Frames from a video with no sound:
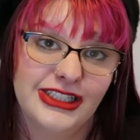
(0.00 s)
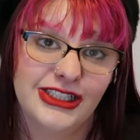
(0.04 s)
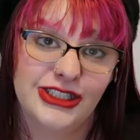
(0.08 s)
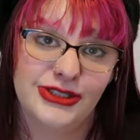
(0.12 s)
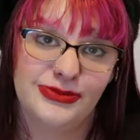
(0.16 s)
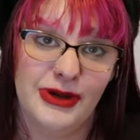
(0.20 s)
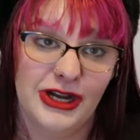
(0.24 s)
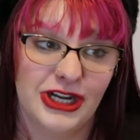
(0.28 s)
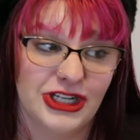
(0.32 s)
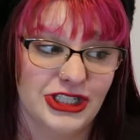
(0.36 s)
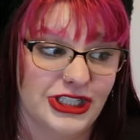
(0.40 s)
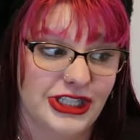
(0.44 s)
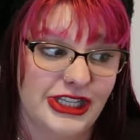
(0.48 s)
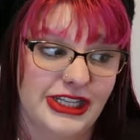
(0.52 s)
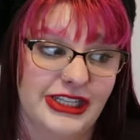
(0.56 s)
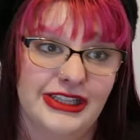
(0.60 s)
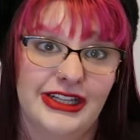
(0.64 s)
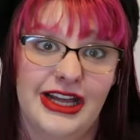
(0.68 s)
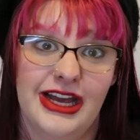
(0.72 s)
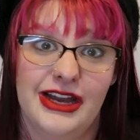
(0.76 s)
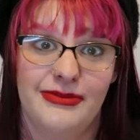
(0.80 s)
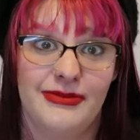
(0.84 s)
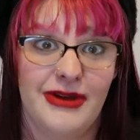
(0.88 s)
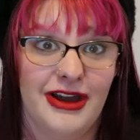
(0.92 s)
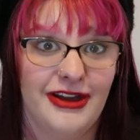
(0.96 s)
especially
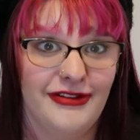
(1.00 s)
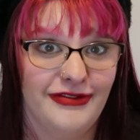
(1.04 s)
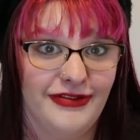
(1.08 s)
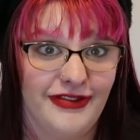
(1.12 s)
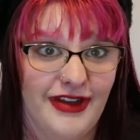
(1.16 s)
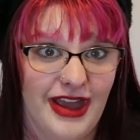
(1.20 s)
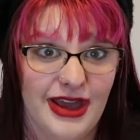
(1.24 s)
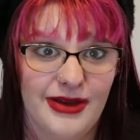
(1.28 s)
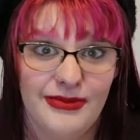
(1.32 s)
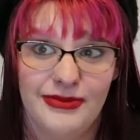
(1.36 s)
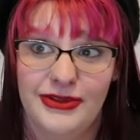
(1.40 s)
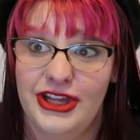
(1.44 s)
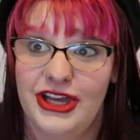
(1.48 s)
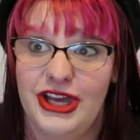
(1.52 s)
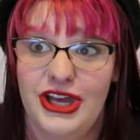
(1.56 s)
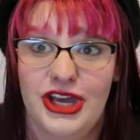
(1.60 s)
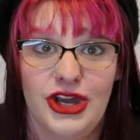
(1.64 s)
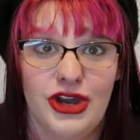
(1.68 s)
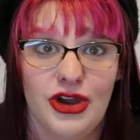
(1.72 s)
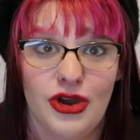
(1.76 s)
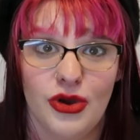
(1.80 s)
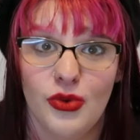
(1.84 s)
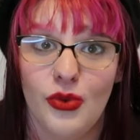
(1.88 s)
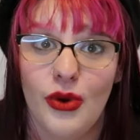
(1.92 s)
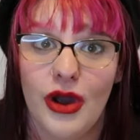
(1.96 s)
in like my
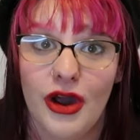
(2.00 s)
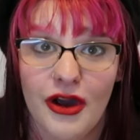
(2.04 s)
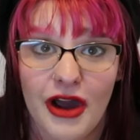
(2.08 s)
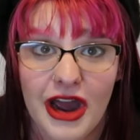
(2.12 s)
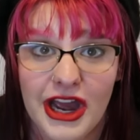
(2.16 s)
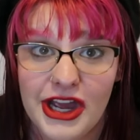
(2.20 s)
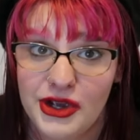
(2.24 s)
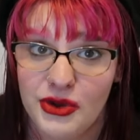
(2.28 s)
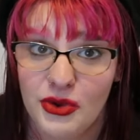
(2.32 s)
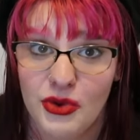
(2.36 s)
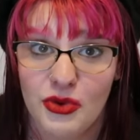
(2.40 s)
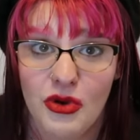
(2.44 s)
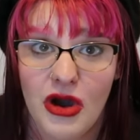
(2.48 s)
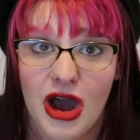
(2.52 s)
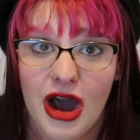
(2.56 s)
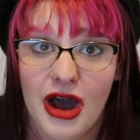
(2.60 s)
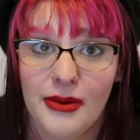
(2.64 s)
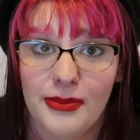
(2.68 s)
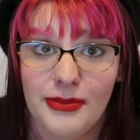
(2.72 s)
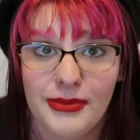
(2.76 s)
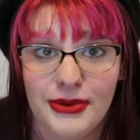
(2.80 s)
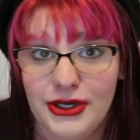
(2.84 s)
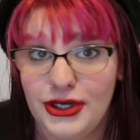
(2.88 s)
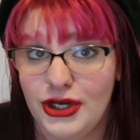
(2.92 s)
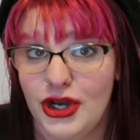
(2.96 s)
family or where I grew
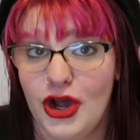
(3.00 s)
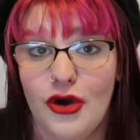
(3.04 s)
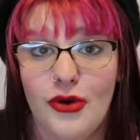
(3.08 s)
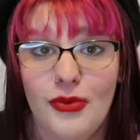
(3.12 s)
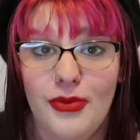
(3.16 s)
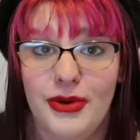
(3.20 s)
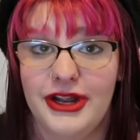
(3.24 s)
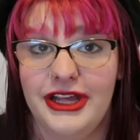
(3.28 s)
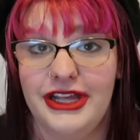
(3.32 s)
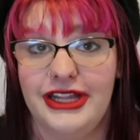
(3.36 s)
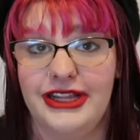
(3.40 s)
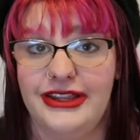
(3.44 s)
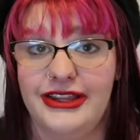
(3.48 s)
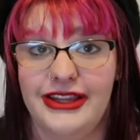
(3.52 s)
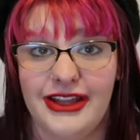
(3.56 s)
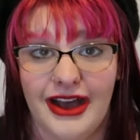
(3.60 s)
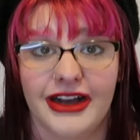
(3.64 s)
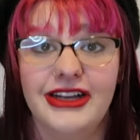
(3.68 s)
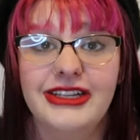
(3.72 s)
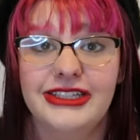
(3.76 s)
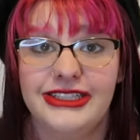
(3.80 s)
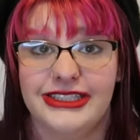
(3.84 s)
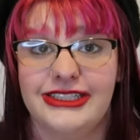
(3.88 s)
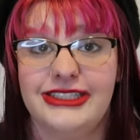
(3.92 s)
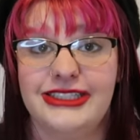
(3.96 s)
up. Nobody
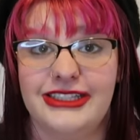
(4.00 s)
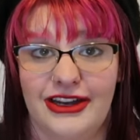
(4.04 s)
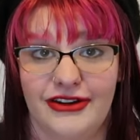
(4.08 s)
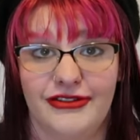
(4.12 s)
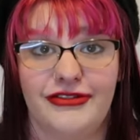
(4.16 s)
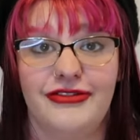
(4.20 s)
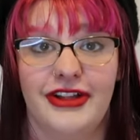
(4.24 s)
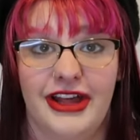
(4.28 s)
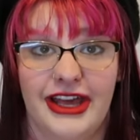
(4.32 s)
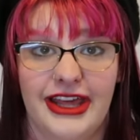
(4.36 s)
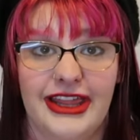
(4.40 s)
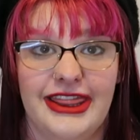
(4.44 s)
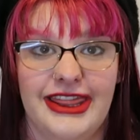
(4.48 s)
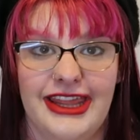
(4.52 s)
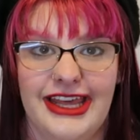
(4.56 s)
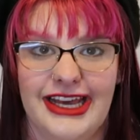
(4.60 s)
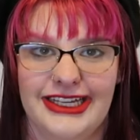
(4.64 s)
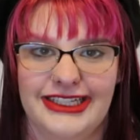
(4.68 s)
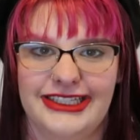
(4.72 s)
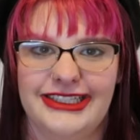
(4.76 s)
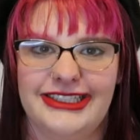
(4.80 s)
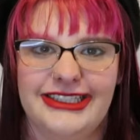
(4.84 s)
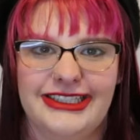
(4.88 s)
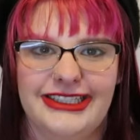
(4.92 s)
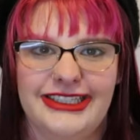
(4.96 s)
does stuff like
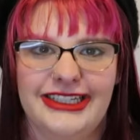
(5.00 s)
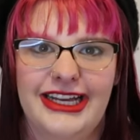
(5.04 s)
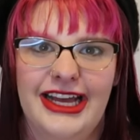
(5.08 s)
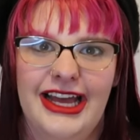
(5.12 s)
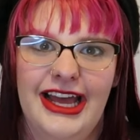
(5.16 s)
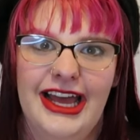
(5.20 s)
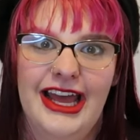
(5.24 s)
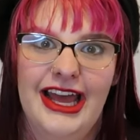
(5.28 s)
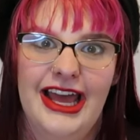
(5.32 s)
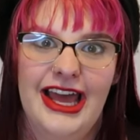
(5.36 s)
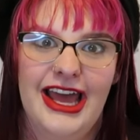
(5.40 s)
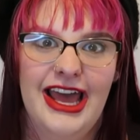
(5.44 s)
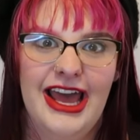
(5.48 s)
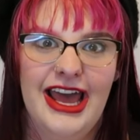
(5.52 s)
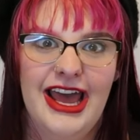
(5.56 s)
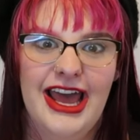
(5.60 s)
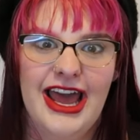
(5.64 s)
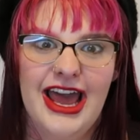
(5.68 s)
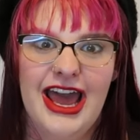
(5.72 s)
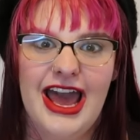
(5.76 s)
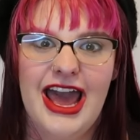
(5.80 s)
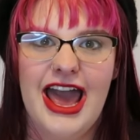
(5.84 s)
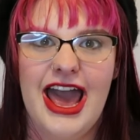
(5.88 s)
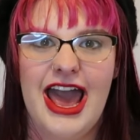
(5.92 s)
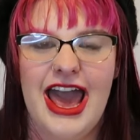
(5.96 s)
this.
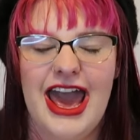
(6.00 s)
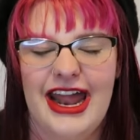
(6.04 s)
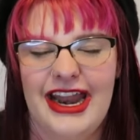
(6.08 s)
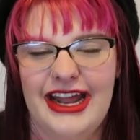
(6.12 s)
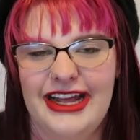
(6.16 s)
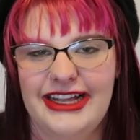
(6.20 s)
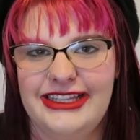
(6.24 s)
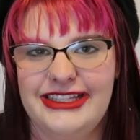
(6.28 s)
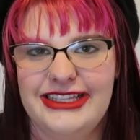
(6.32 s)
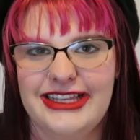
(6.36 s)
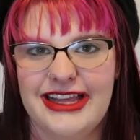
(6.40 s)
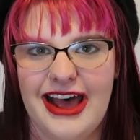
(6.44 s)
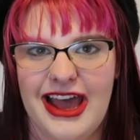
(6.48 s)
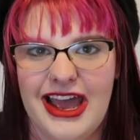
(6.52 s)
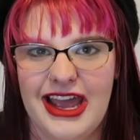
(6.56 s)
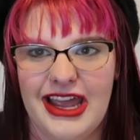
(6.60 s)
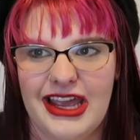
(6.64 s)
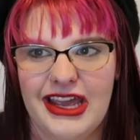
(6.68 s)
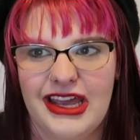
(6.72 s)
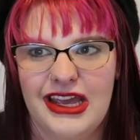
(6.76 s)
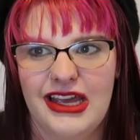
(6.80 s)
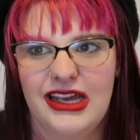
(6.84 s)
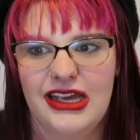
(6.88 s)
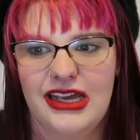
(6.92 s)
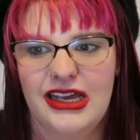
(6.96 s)
And it's
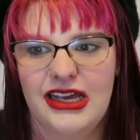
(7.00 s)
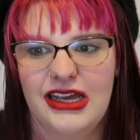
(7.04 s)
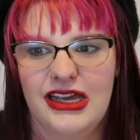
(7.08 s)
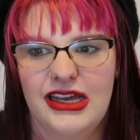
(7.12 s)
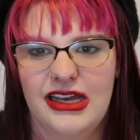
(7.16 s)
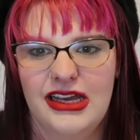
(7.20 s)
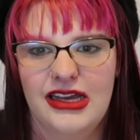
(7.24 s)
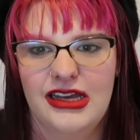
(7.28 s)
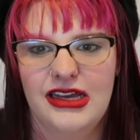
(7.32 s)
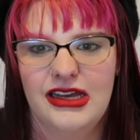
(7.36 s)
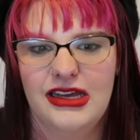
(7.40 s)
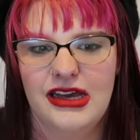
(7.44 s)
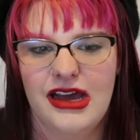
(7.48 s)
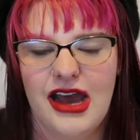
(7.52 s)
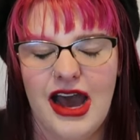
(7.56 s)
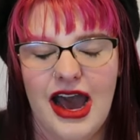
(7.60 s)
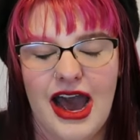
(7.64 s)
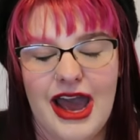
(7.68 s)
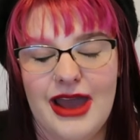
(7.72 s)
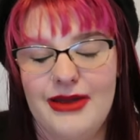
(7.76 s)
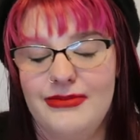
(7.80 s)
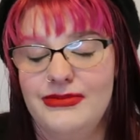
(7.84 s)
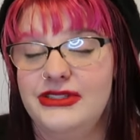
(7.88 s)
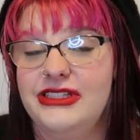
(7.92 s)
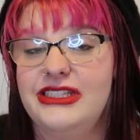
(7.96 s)
like,
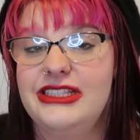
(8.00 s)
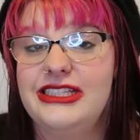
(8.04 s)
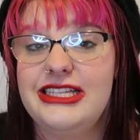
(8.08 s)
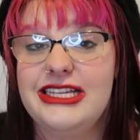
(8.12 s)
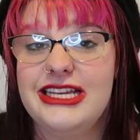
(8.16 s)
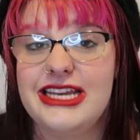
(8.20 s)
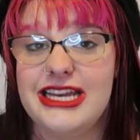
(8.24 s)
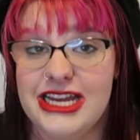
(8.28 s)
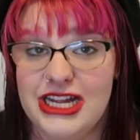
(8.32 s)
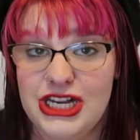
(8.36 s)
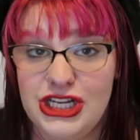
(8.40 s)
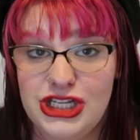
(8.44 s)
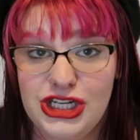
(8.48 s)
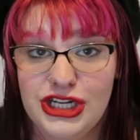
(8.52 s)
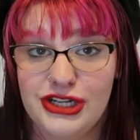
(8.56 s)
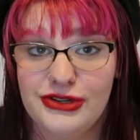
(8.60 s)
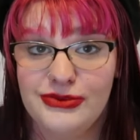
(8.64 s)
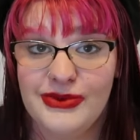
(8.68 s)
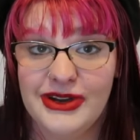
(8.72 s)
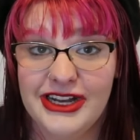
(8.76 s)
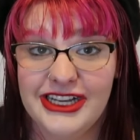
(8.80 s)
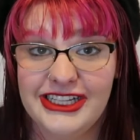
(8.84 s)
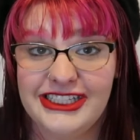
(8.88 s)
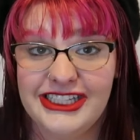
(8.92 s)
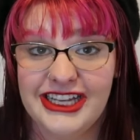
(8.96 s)
I'm
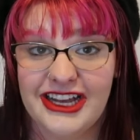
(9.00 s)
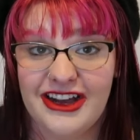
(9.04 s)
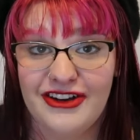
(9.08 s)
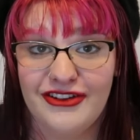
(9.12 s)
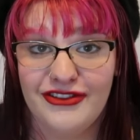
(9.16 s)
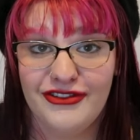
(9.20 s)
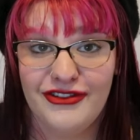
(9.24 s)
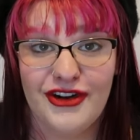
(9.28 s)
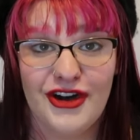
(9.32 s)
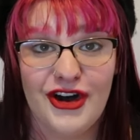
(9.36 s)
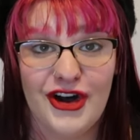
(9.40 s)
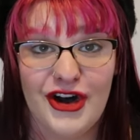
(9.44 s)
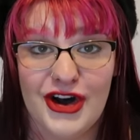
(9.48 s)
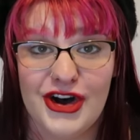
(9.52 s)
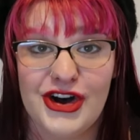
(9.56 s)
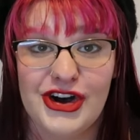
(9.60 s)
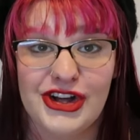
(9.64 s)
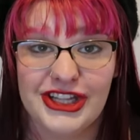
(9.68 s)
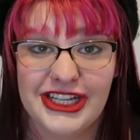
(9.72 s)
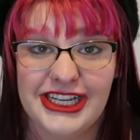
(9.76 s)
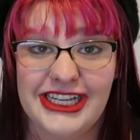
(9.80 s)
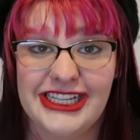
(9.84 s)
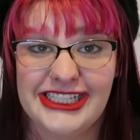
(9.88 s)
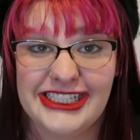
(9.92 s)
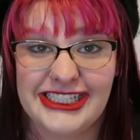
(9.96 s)
teaching myself
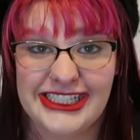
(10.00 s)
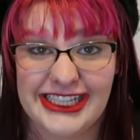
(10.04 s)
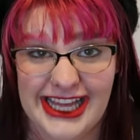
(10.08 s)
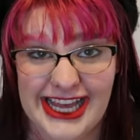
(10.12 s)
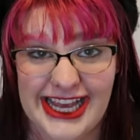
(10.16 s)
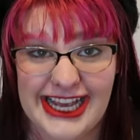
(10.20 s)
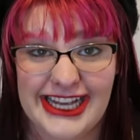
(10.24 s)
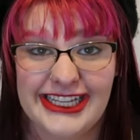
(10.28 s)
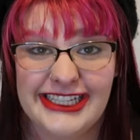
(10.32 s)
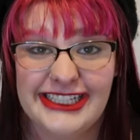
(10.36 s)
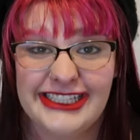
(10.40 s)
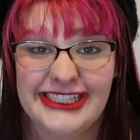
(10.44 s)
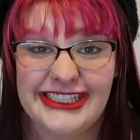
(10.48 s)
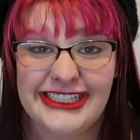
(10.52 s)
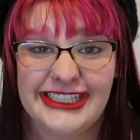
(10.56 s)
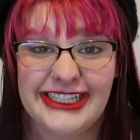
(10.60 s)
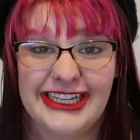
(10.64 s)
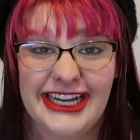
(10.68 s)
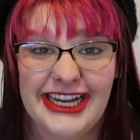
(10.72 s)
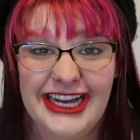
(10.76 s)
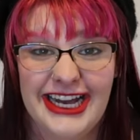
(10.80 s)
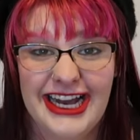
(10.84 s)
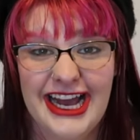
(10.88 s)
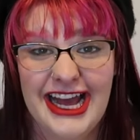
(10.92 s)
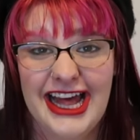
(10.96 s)
all these things
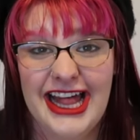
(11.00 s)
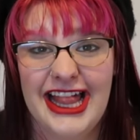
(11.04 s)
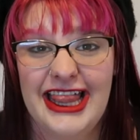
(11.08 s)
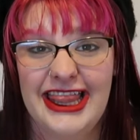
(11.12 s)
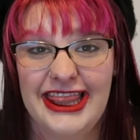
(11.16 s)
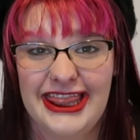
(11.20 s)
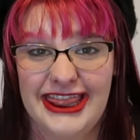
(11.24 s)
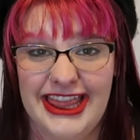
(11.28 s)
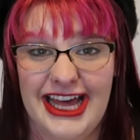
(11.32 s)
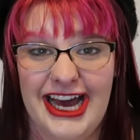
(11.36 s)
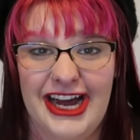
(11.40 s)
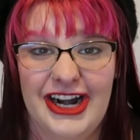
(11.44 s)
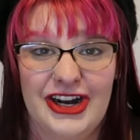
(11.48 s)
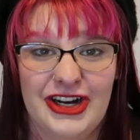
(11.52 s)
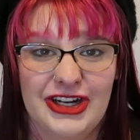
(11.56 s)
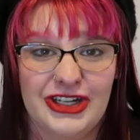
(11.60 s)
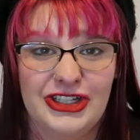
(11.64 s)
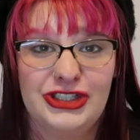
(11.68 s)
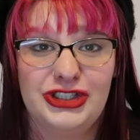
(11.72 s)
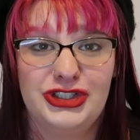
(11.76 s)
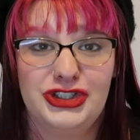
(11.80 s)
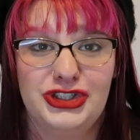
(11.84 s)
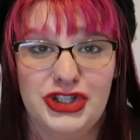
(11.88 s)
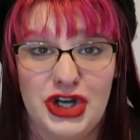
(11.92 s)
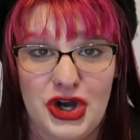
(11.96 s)
that
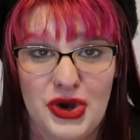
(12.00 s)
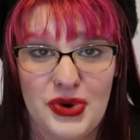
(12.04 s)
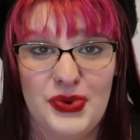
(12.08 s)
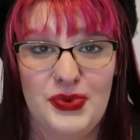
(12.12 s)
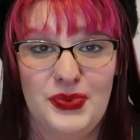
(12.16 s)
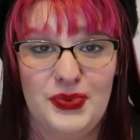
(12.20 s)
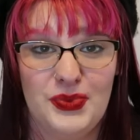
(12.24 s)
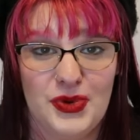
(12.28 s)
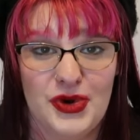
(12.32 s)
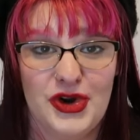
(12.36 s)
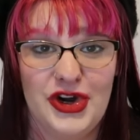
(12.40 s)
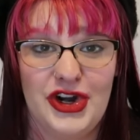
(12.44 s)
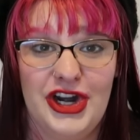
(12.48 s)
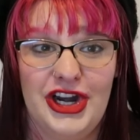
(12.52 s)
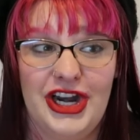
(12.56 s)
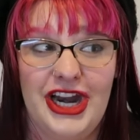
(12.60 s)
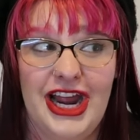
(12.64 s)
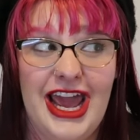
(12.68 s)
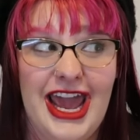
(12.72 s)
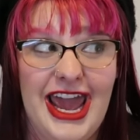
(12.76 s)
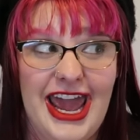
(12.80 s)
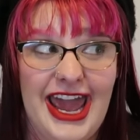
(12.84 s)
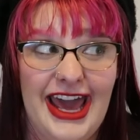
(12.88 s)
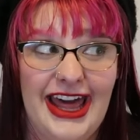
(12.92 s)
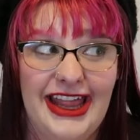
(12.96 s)
are so
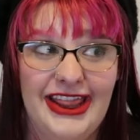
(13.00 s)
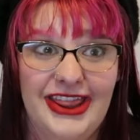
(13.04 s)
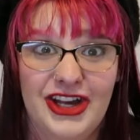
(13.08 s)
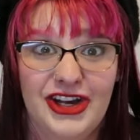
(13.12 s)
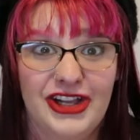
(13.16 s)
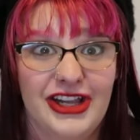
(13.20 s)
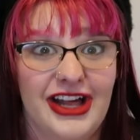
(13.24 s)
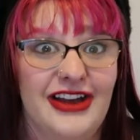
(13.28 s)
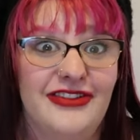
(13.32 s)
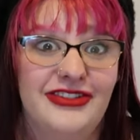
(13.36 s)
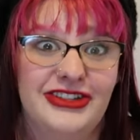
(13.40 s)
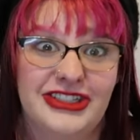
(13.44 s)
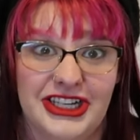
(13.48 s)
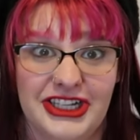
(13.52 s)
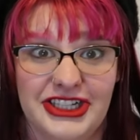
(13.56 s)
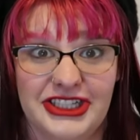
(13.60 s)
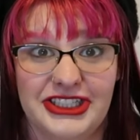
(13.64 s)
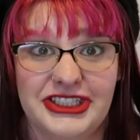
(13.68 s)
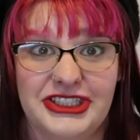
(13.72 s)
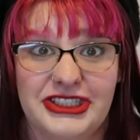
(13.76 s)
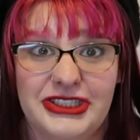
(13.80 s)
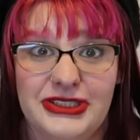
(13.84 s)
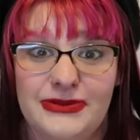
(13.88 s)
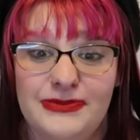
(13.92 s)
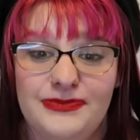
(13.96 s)
important, and their life
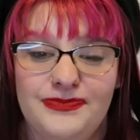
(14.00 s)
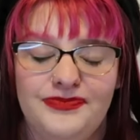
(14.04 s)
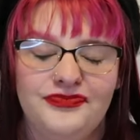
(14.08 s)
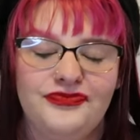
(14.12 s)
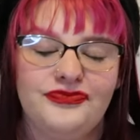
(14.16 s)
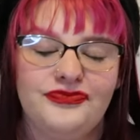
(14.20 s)
skills.